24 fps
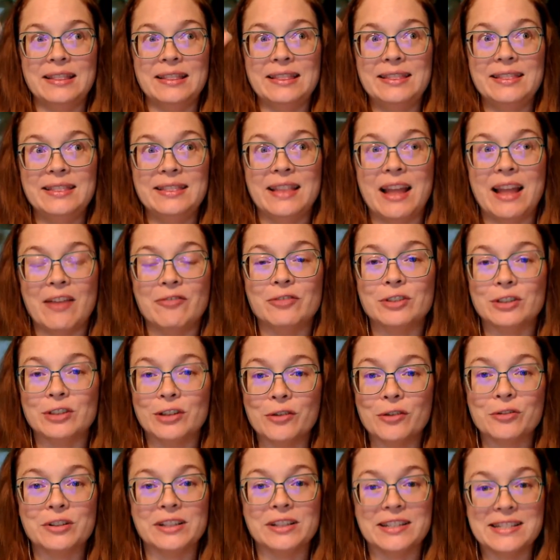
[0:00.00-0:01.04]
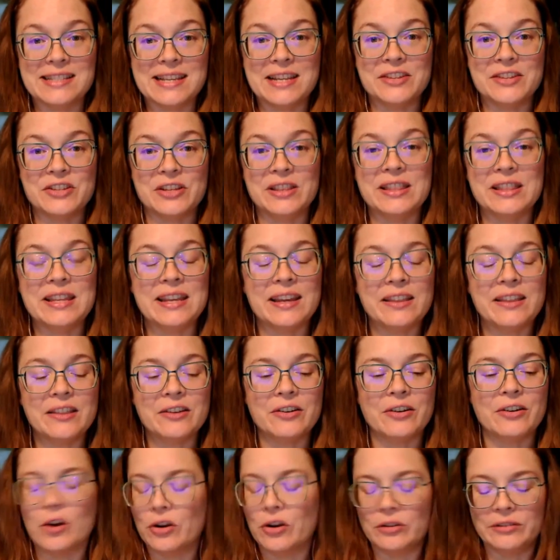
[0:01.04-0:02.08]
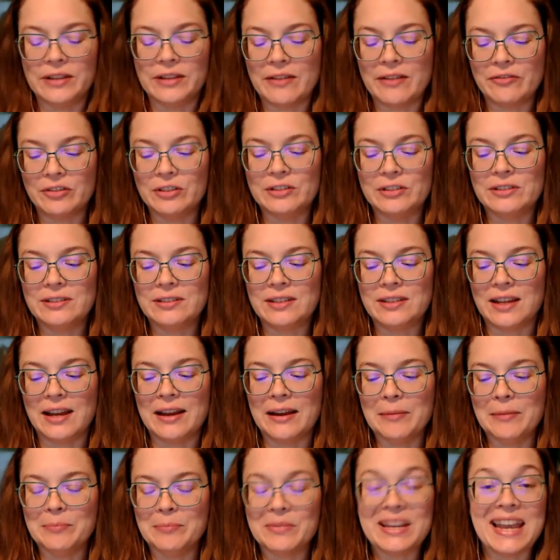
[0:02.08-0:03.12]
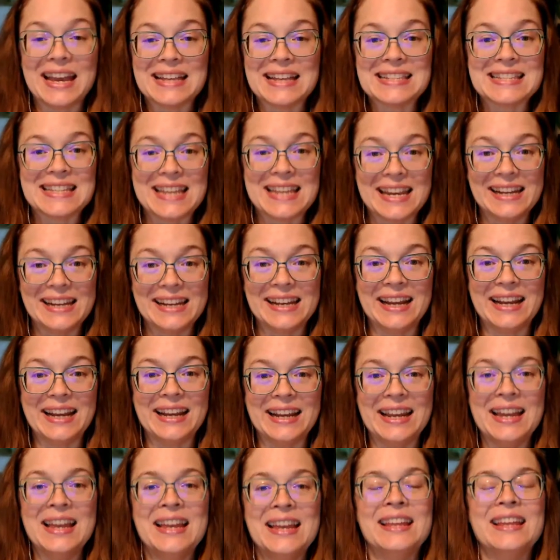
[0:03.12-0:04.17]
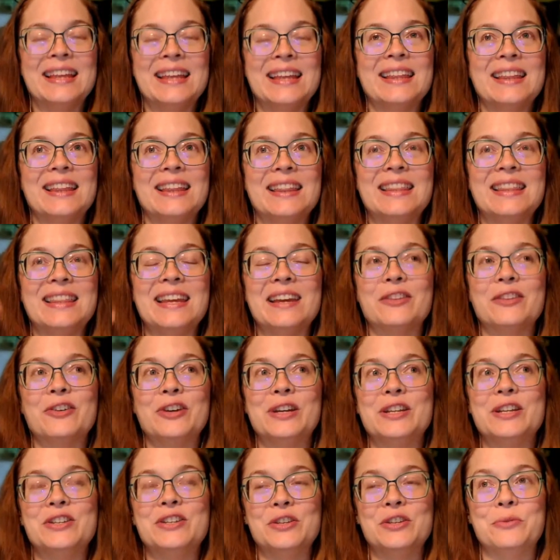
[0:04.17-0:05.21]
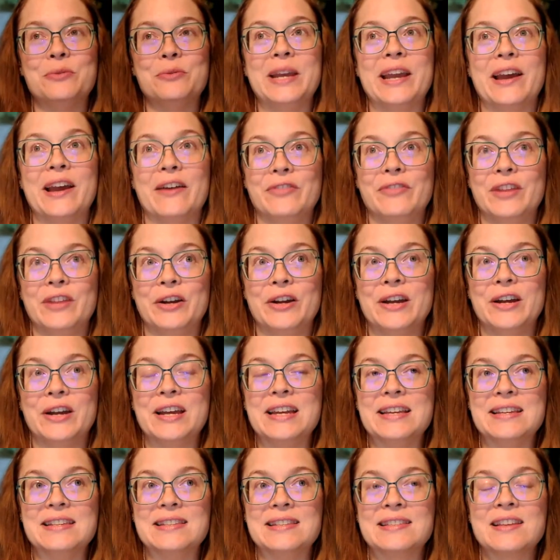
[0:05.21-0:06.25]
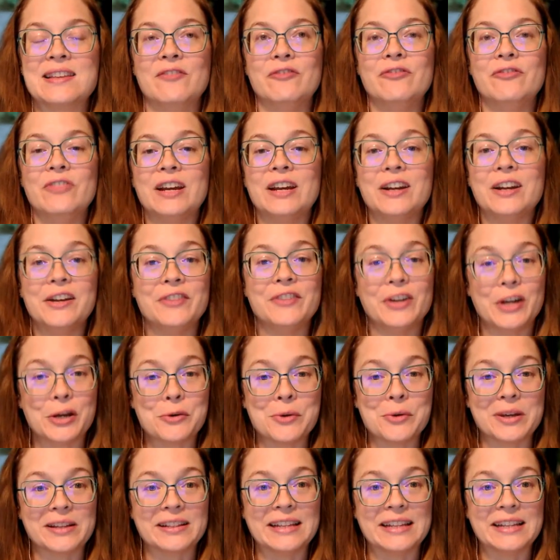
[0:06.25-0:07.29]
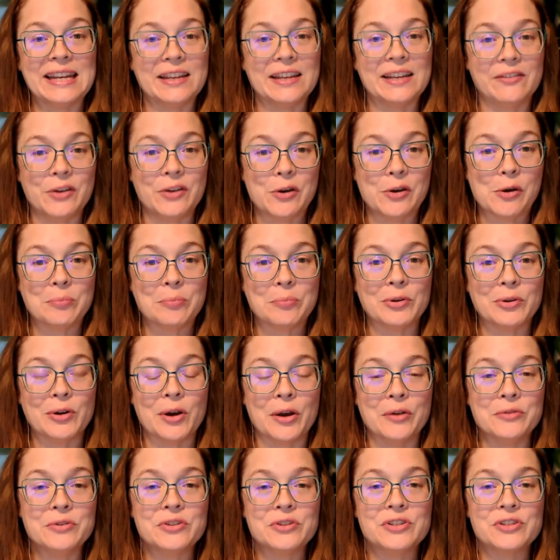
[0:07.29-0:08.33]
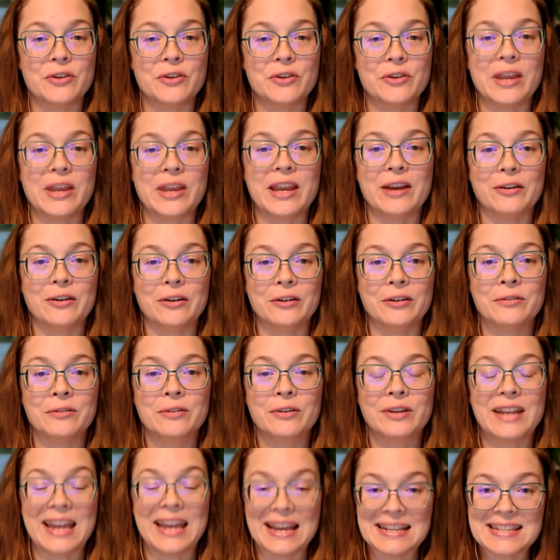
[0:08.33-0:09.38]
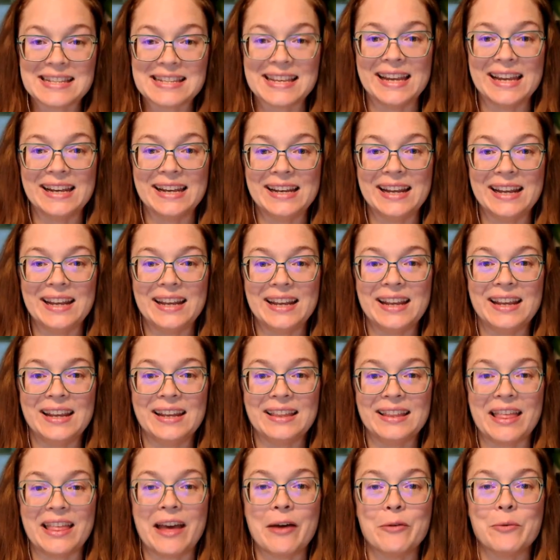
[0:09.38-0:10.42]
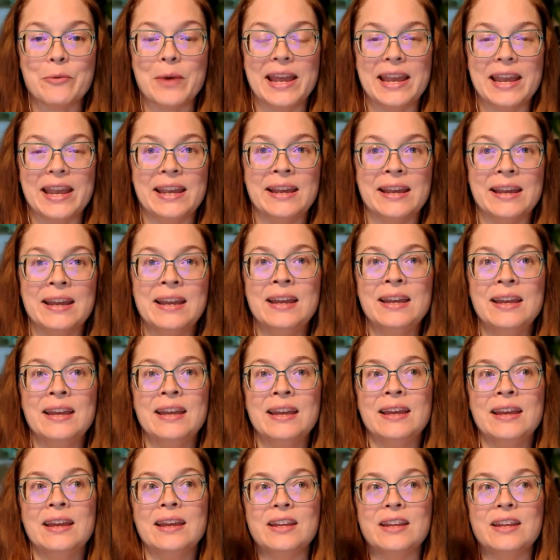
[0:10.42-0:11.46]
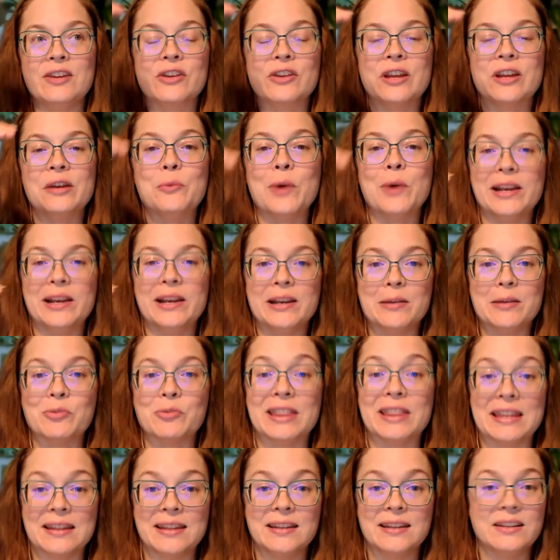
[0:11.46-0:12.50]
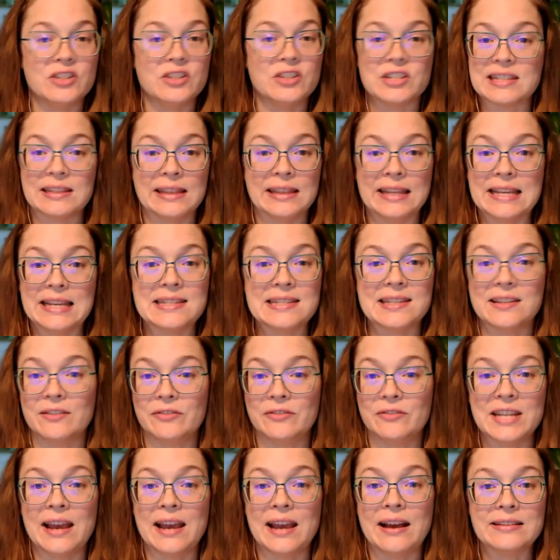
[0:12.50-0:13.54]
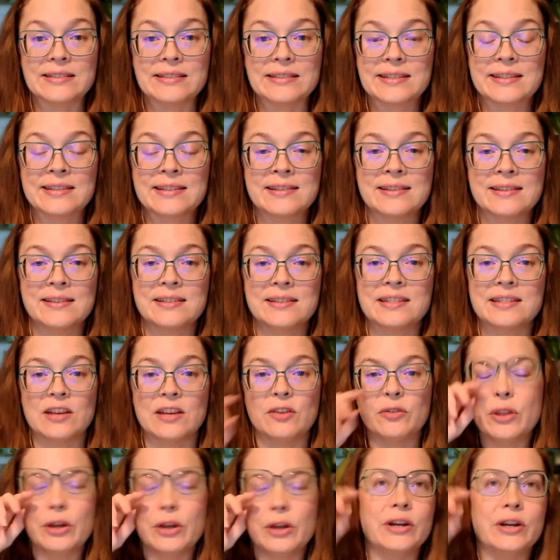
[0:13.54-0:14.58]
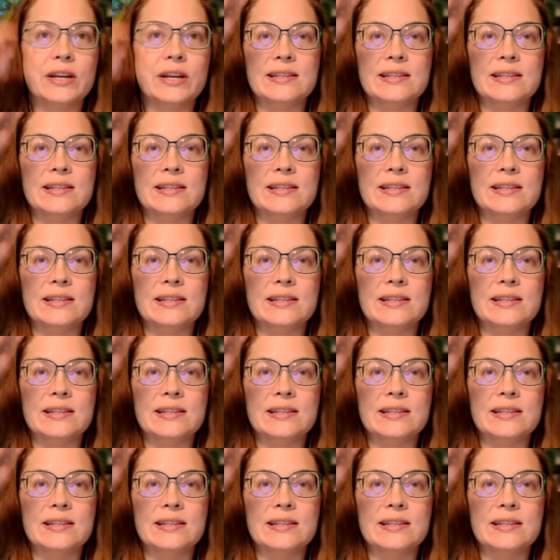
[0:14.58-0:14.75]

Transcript: leveled localization. The other, or leveled cascading. The other issue we have there is very, very quickly, if you approach OKR cascading that way, you're going to wind up with just lists of tasks. So there